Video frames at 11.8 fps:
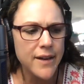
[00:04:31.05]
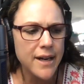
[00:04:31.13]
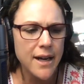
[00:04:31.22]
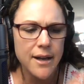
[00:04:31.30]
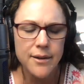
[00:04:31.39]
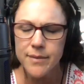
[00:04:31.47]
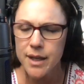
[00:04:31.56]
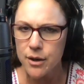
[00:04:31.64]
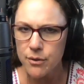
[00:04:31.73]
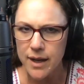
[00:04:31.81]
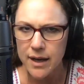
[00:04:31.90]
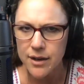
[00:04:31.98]
and
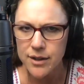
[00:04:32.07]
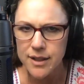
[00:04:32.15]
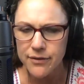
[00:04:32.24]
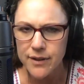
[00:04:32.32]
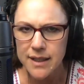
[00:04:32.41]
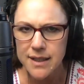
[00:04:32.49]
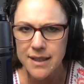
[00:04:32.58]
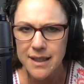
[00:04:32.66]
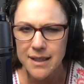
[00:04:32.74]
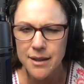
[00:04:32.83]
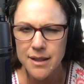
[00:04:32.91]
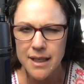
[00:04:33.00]
that could definitely
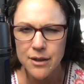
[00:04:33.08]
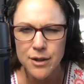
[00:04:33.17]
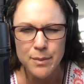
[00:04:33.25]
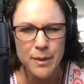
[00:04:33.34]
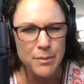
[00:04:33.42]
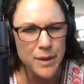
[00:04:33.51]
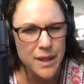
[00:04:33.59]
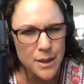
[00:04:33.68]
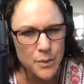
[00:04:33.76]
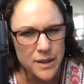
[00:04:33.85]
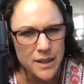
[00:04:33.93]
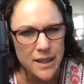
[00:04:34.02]
send a tailspin, but this
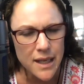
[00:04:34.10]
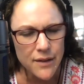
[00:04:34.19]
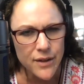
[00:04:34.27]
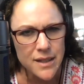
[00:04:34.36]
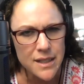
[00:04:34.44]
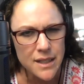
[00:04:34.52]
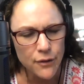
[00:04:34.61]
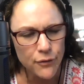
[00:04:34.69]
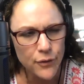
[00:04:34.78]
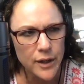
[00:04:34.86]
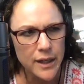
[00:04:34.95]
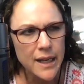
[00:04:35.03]
was even
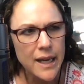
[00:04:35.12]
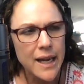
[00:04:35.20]
different.